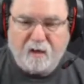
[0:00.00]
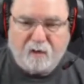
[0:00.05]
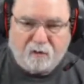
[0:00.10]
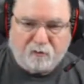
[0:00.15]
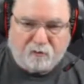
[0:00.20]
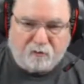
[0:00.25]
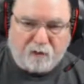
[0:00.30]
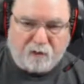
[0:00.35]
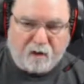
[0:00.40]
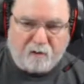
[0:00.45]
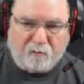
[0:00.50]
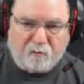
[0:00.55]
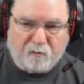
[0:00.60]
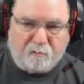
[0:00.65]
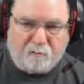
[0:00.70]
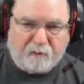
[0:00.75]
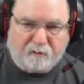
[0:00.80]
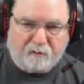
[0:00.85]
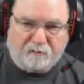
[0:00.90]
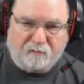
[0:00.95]
So now I want to
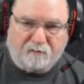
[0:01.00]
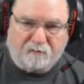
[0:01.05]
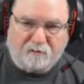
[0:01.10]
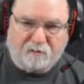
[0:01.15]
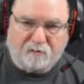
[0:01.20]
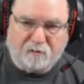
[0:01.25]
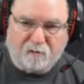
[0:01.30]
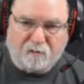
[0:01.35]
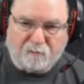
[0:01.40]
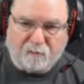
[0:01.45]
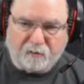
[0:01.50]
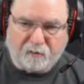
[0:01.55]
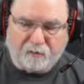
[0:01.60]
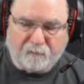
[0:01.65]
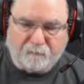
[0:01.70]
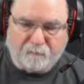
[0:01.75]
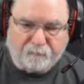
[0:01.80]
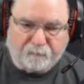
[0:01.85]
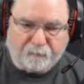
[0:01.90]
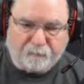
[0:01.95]
make this a thumbnail,
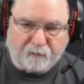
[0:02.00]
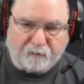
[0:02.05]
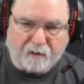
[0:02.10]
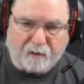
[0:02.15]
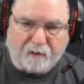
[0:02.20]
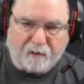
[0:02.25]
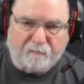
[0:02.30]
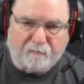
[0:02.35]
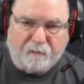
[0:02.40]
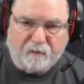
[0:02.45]
okay?